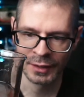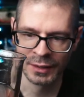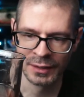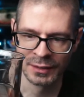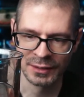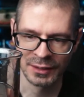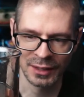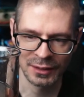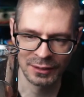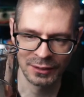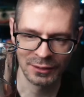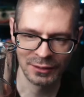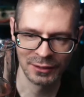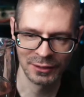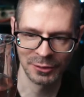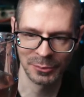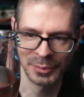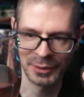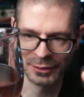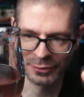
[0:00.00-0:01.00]
It's got a
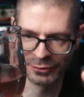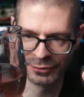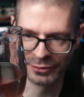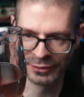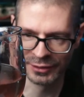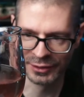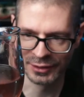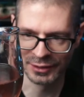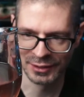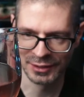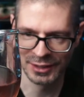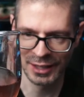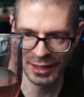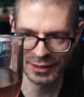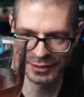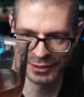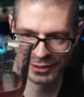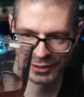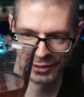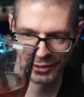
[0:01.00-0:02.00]
little bit of
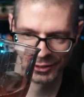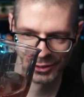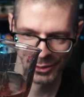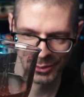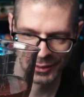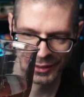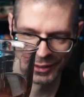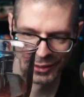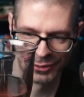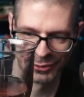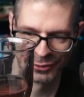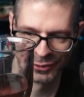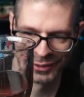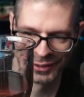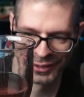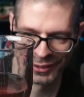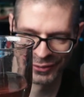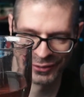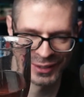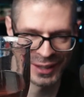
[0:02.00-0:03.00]
zest to it,
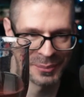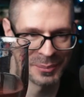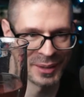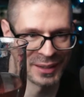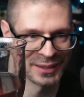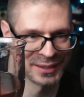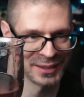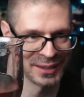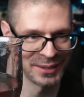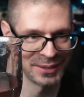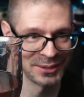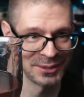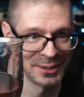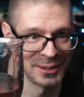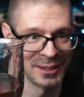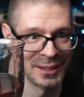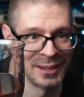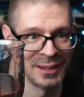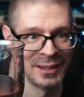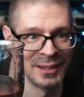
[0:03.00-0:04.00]
if that makes sense.
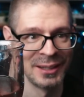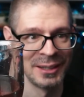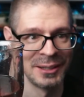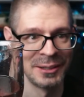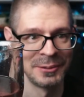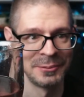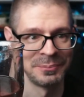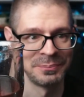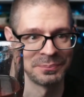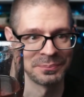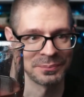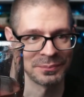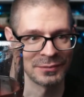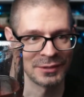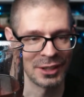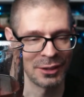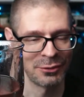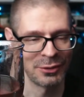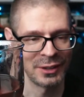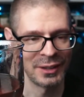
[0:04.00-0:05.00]

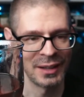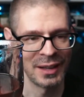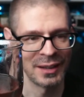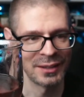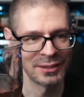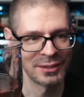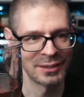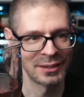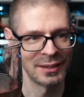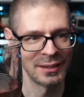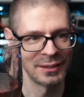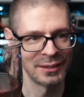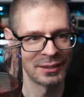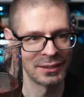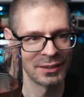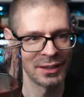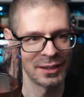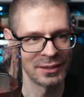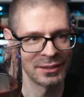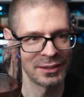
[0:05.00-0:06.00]
Definitely has the
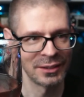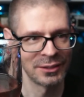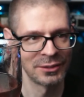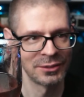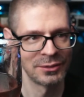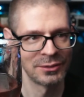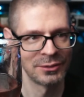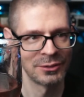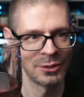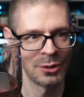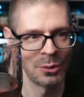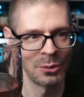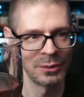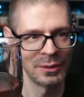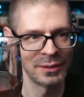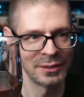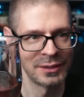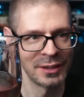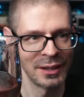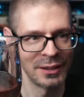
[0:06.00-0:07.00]
classic
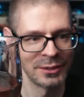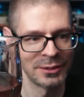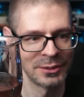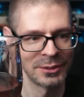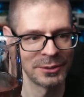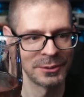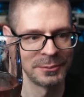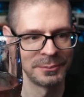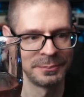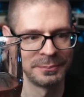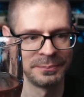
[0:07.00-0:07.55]
cola taste.